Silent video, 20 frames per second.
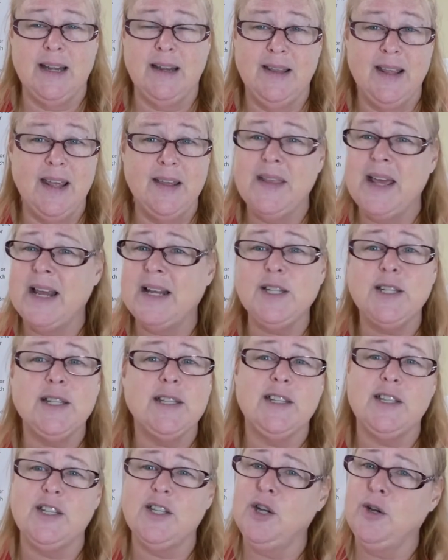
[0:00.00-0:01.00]
And that's
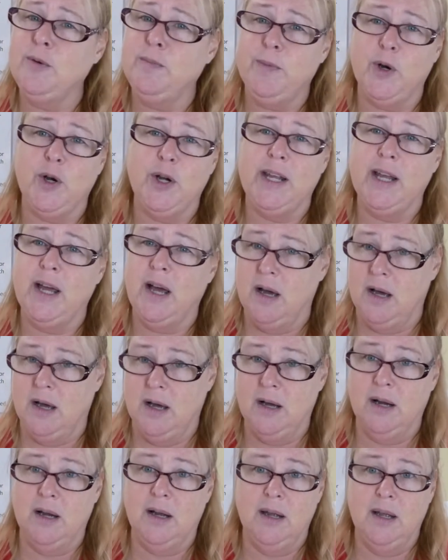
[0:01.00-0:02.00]
super
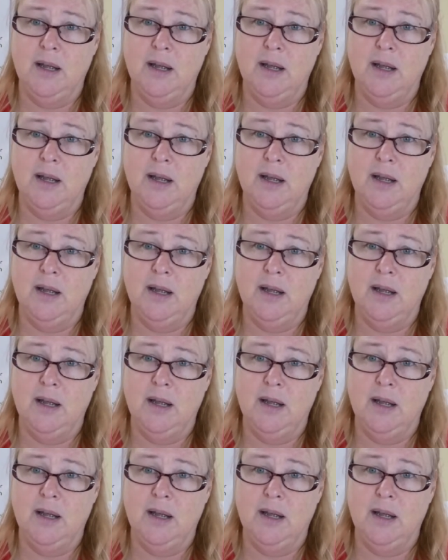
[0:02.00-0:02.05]
young